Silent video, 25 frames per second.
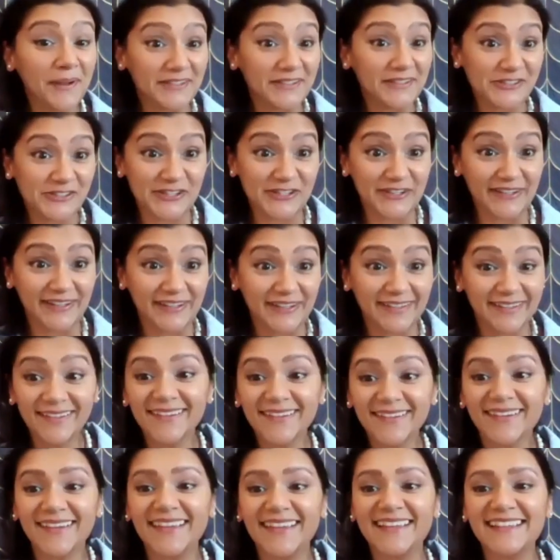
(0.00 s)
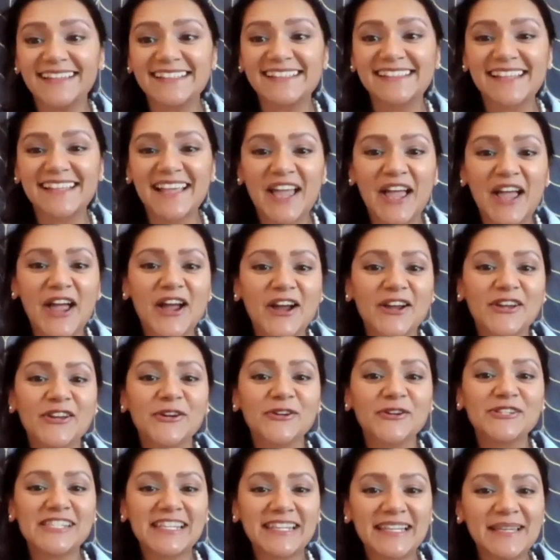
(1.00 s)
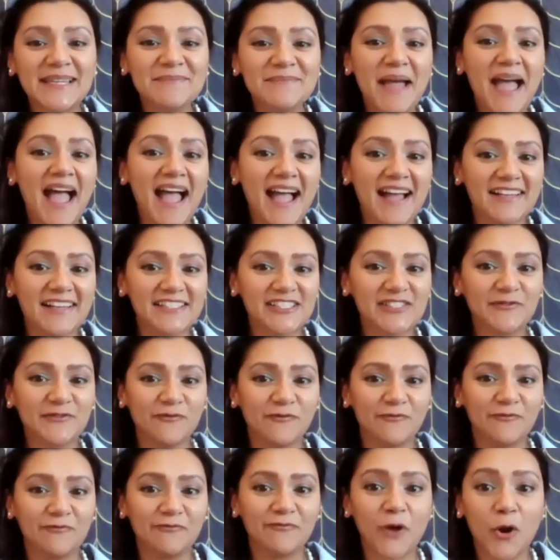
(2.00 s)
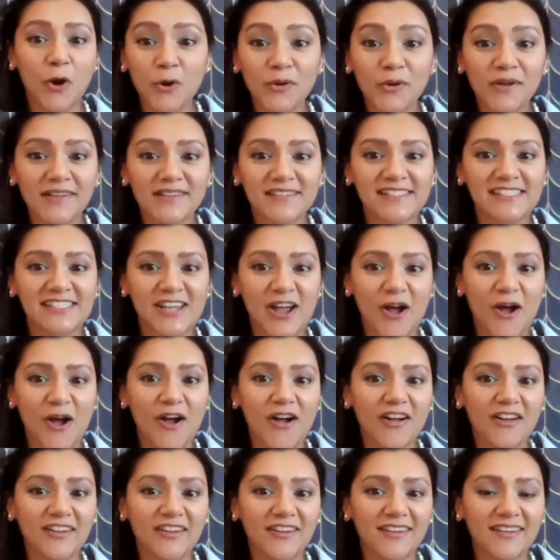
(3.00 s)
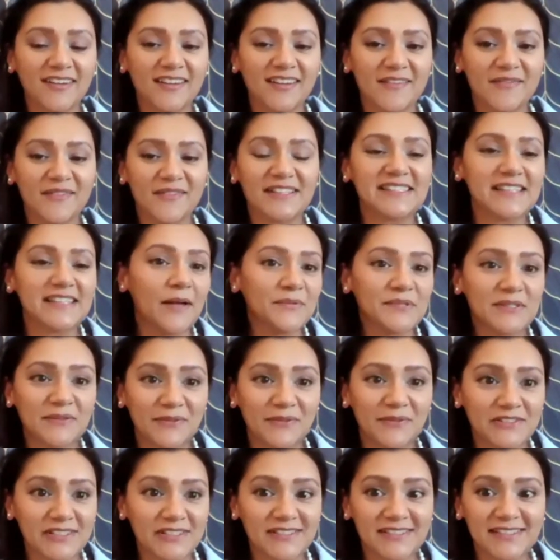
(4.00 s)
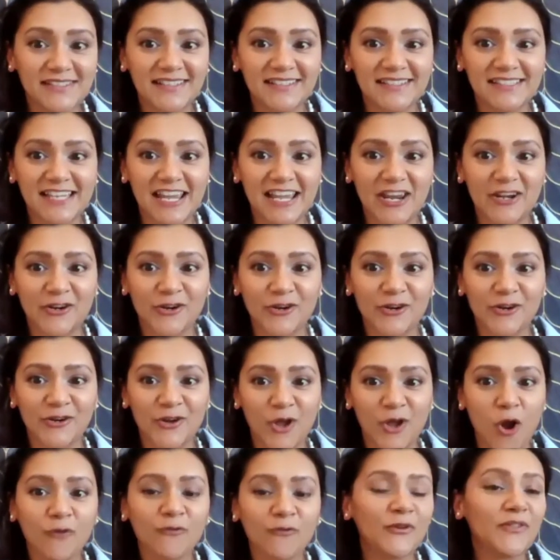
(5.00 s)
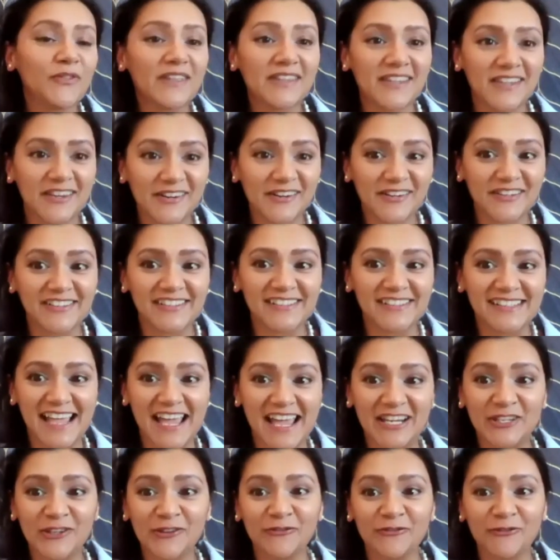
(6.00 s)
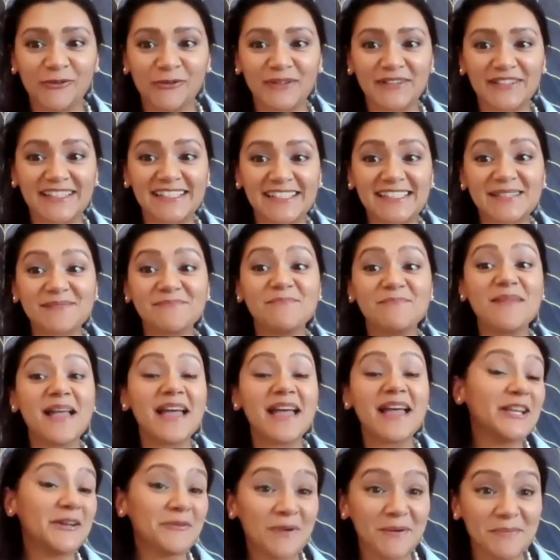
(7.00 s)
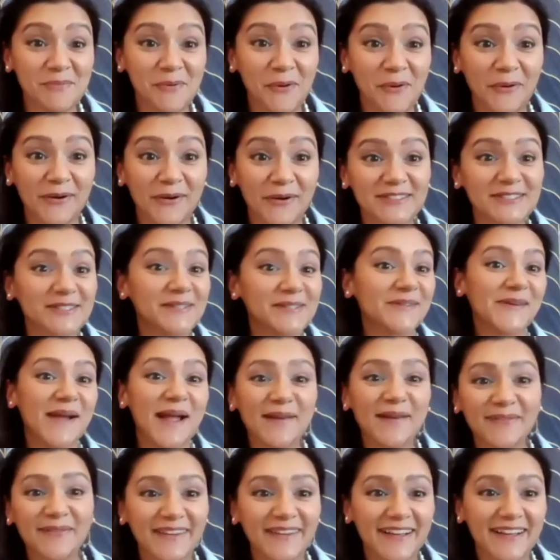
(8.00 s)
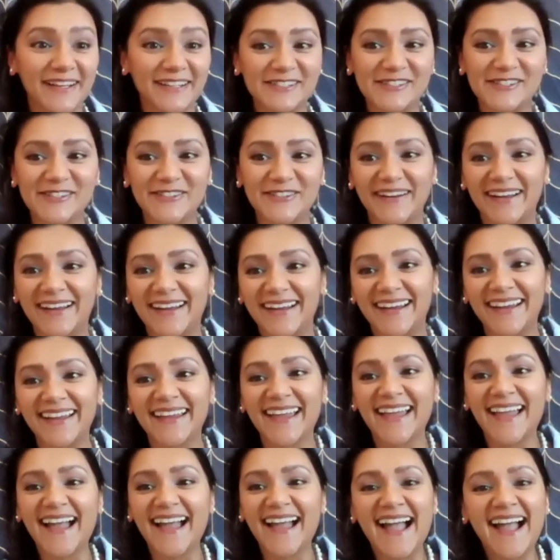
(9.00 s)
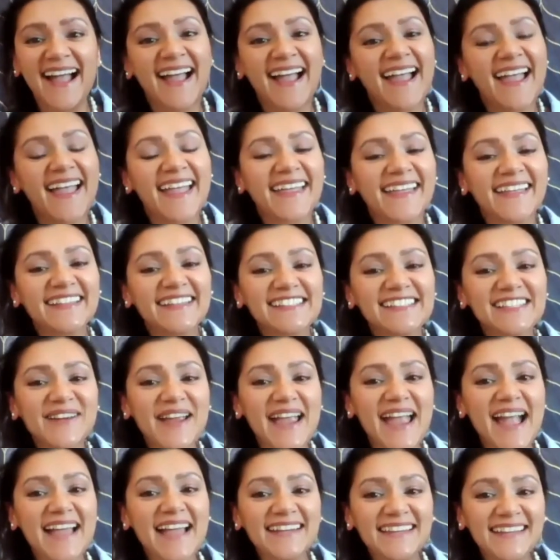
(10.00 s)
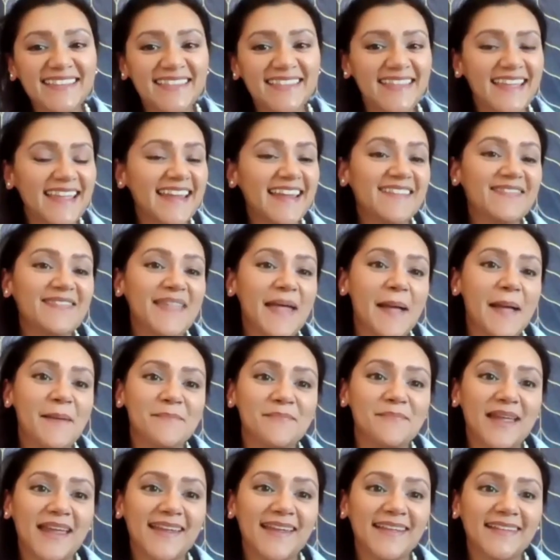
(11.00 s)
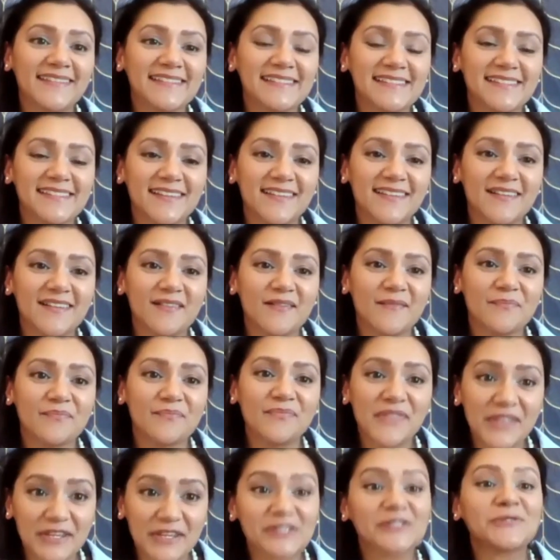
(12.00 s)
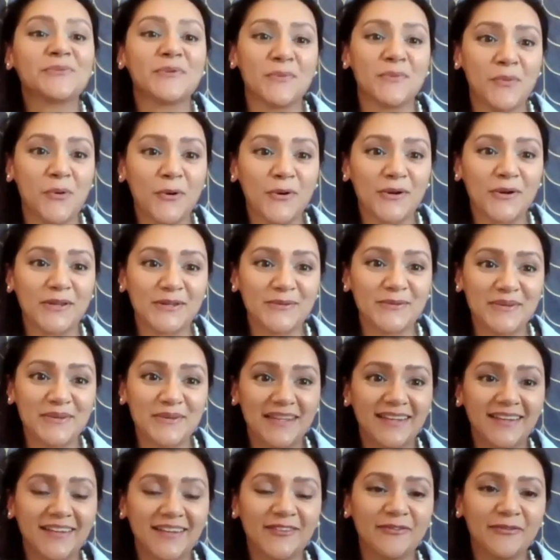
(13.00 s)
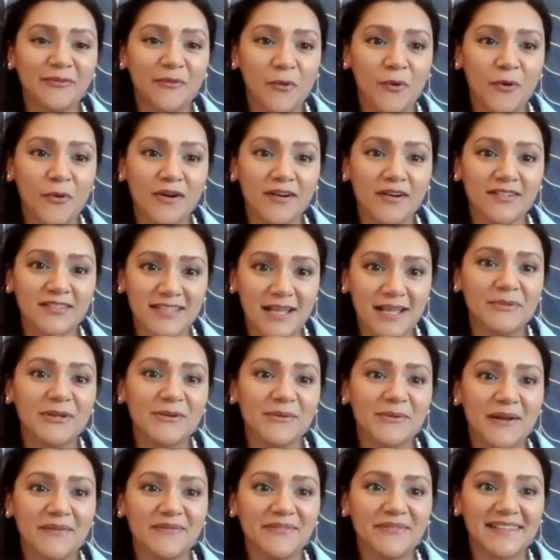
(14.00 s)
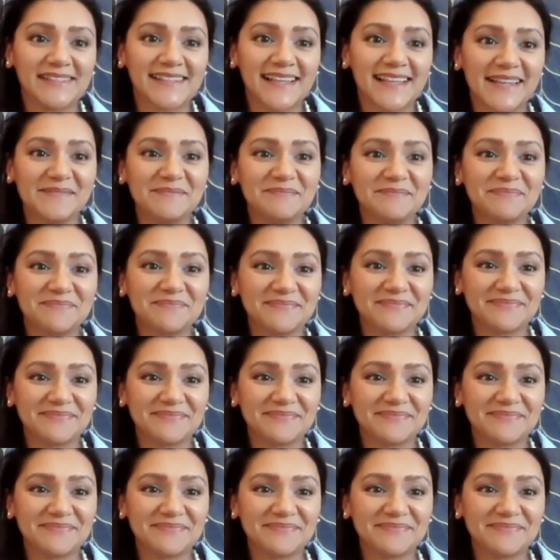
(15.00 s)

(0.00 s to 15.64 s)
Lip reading: question is, your team has focused on the self-sufficiency standard over the years, and you've released many reports throughout the country. Is there anything that makes this report unique for WFSA?